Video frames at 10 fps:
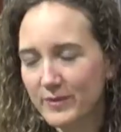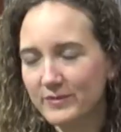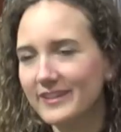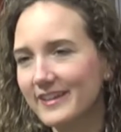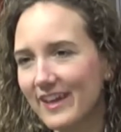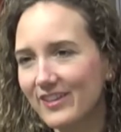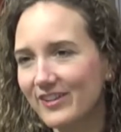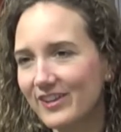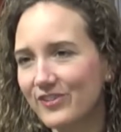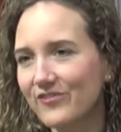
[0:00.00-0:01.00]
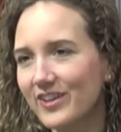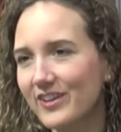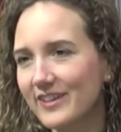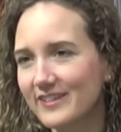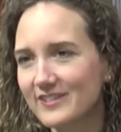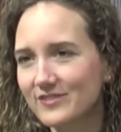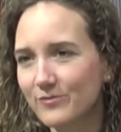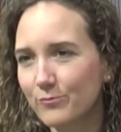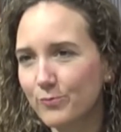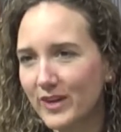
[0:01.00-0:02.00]
people together, and you're feeling this
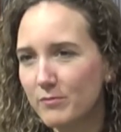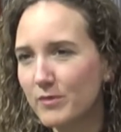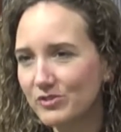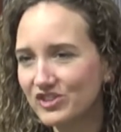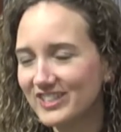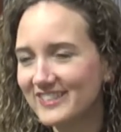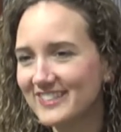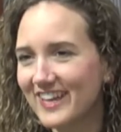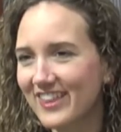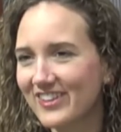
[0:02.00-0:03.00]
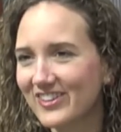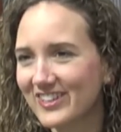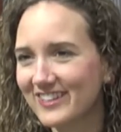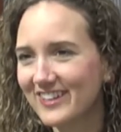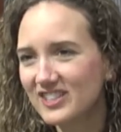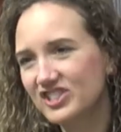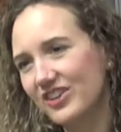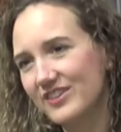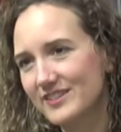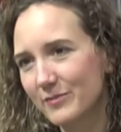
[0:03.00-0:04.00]
big emotion together and
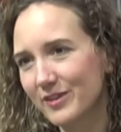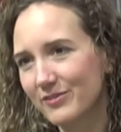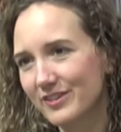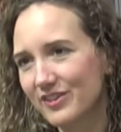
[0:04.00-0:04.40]
sharing something really